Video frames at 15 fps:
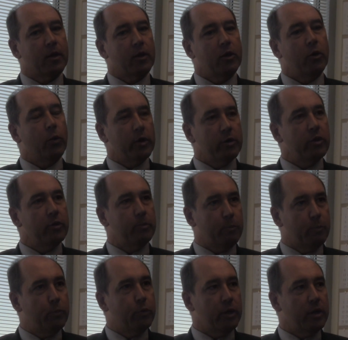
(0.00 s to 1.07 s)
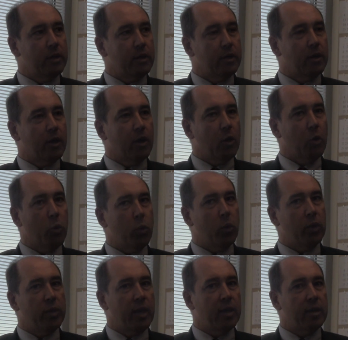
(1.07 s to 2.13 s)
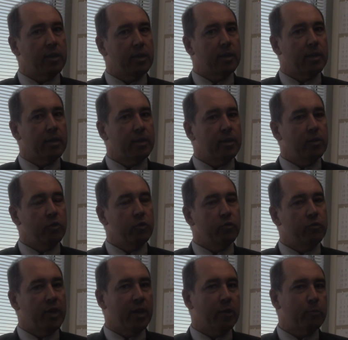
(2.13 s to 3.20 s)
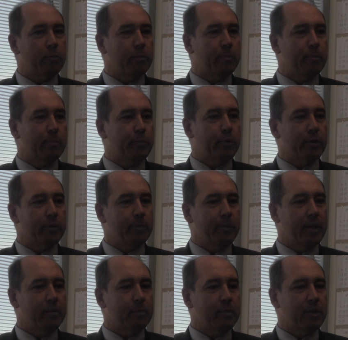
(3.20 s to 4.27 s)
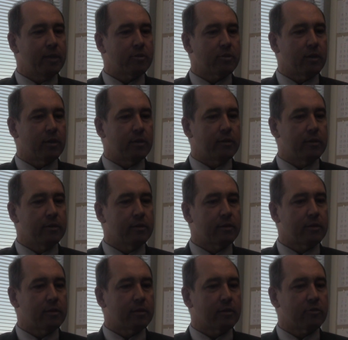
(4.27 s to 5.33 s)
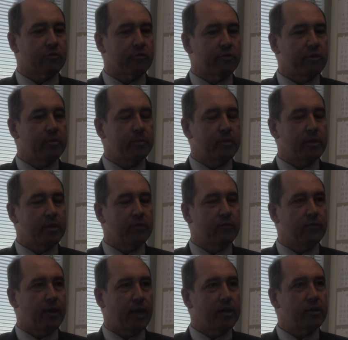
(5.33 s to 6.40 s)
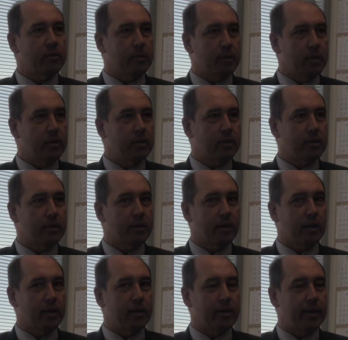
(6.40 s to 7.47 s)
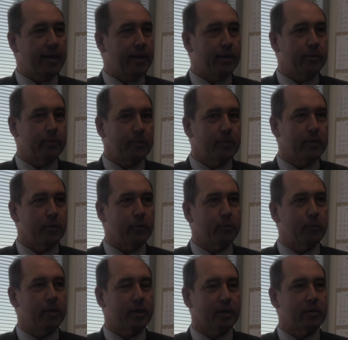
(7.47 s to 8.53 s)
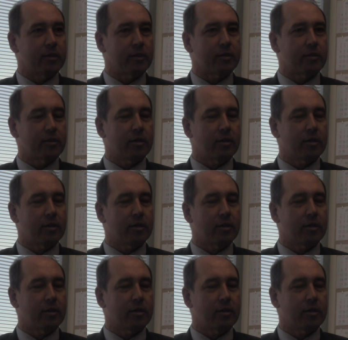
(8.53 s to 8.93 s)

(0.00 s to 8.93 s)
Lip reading: Where do you put it? That you've now made a place on Earth extremely valuable now, because it's